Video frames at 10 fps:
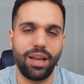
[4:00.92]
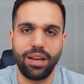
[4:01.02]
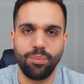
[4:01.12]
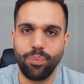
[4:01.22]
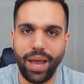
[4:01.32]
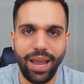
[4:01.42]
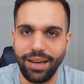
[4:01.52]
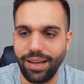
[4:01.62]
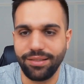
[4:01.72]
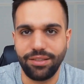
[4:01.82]
getting
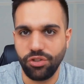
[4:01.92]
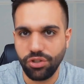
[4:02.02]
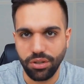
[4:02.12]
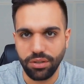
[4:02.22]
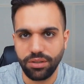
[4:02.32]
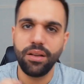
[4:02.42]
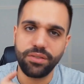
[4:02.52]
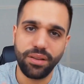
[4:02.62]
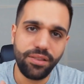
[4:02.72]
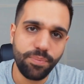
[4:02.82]
paid as he should.
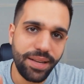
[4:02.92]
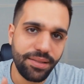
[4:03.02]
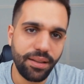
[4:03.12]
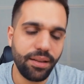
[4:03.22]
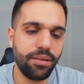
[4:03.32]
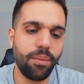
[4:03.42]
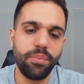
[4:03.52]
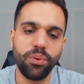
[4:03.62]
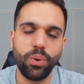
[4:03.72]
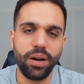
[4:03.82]
So that's basically
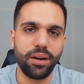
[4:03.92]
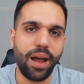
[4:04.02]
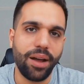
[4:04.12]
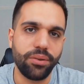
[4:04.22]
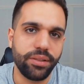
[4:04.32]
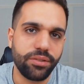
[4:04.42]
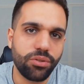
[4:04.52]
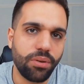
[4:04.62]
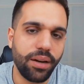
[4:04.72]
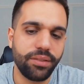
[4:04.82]
number one, how they
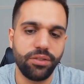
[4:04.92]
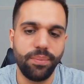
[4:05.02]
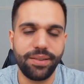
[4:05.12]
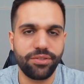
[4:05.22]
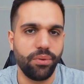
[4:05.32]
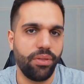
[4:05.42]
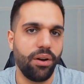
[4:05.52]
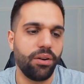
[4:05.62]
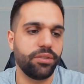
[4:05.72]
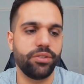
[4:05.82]
try to mess with
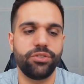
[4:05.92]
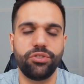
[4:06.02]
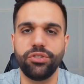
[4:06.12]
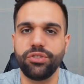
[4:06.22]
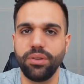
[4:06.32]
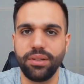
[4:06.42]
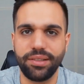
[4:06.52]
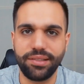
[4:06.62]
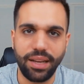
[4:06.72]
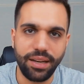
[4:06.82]
the artist, just not
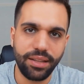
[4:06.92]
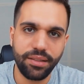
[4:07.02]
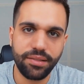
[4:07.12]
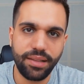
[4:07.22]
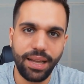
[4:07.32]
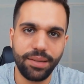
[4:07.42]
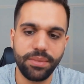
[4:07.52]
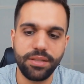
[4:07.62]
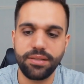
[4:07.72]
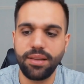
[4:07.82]
sending the
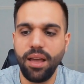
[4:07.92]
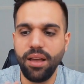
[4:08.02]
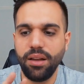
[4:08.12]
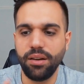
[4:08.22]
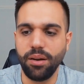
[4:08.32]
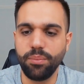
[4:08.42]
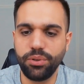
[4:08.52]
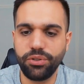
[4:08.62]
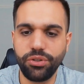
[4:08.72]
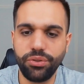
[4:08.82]
statements.
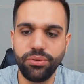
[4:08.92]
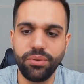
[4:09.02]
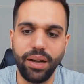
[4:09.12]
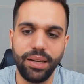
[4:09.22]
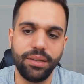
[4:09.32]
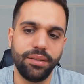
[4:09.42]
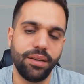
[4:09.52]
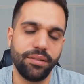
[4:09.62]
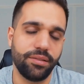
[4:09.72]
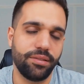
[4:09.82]
Number two, and
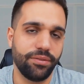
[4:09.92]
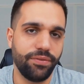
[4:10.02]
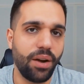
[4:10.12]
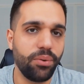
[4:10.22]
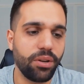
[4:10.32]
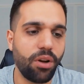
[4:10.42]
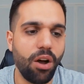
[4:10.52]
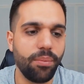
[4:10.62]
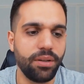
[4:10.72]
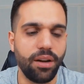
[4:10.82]
that is very
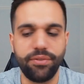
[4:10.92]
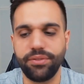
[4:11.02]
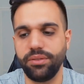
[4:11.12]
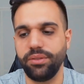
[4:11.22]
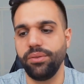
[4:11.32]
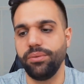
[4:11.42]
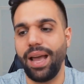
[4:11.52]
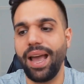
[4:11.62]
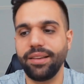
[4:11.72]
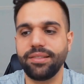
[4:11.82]
common, after you
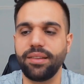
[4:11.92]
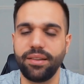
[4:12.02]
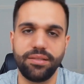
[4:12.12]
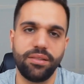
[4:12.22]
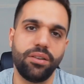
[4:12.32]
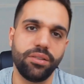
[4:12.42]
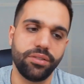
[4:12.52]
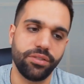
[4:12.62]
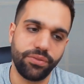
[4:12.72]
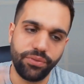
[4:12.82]
asked as an
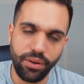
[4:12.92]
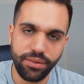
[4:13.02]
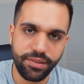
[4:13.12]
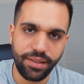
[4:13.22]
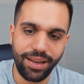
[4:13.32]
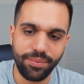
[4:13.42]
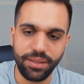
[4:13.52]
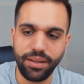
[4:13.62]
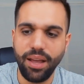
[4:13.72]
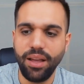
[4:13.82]
artist for the
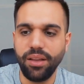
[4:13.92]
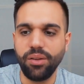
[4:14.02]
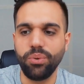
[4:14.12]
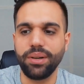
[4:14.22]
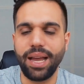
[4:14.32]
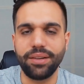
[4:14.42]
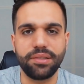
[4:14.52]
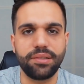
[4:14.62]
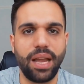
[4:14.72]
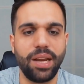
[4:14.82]
statement, you will get a
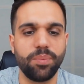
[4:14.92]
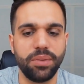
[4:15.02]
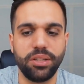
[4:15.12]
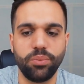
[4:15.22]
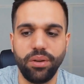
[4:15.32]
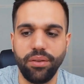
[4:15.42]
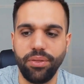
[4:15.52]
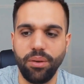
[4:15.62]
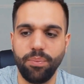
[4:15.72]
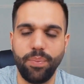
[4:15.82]
statement
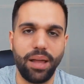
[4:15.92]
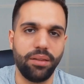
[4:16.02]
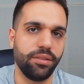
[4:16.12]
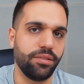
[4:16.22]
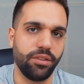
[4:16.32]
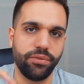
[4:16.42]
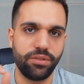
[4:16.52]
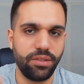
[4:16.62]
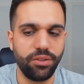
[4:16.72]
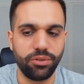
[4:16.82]
with a balance of
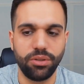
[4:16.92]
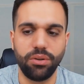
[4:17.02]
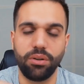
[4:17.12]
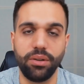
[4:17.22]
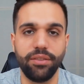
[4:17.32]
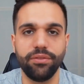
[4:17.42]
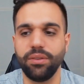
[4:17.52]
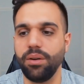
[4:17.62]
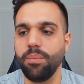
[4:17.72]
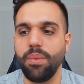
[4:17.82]
zero or
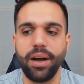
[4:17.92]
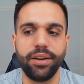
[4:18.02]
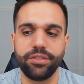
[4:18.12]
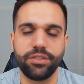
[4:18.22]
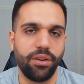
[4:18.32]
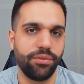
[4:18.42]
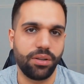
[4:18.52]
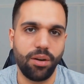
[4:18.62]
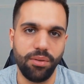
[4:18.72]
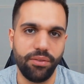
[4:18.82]
even a minus of a
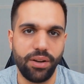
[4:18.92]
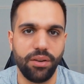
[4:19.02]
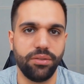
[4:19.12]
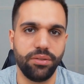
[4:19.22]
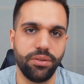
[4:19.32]
couple of hundred